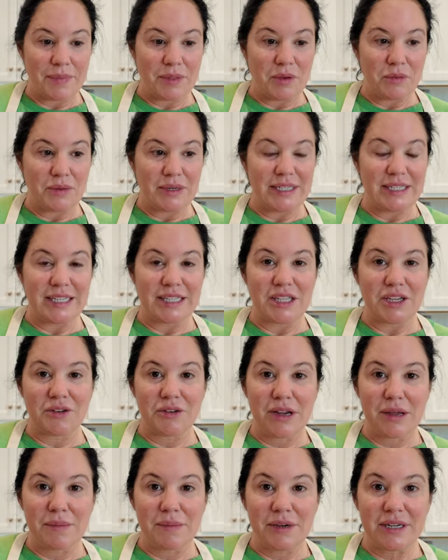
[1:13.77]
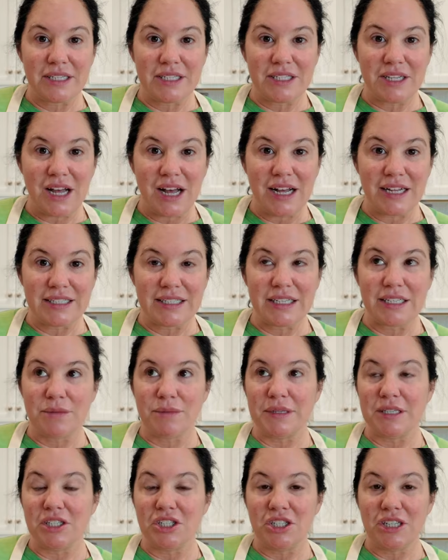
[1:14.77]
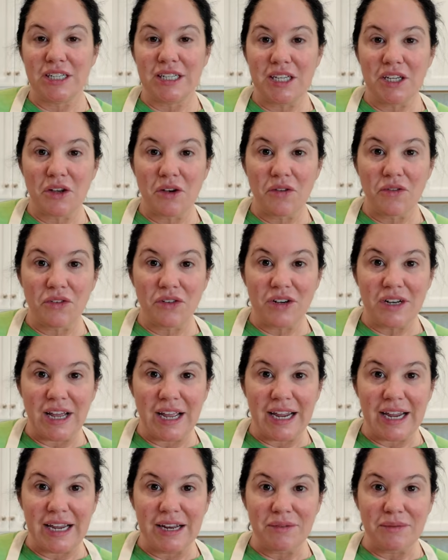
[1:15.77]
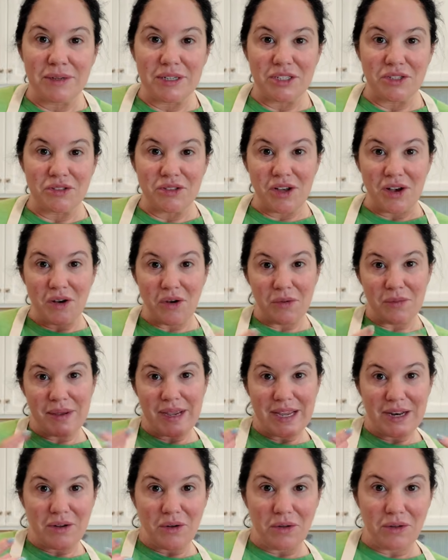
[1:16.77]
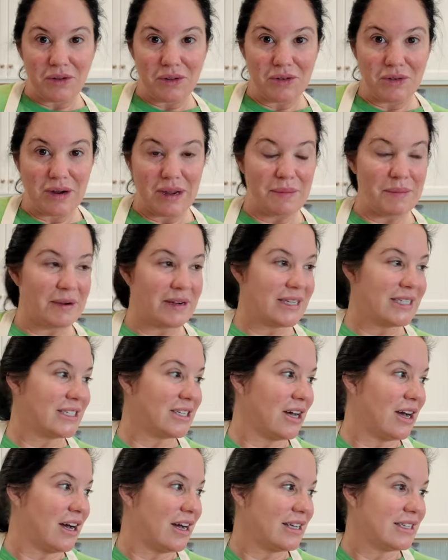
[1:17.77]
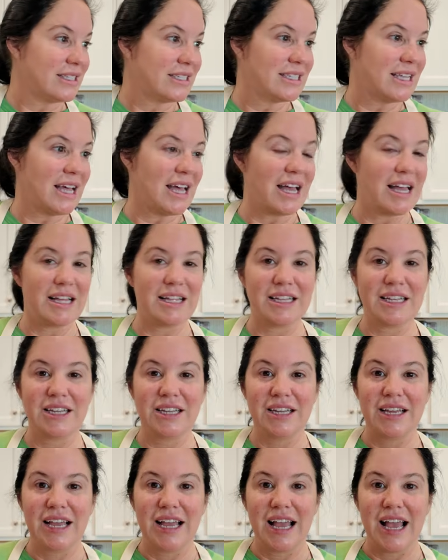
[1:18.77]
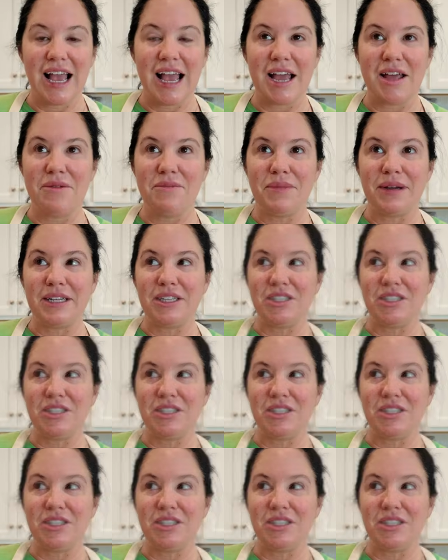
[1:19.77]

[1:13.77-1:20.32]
We did the cranberry sauce. It's been chilling overnight. We do the homemade whole cranberry sauce. And my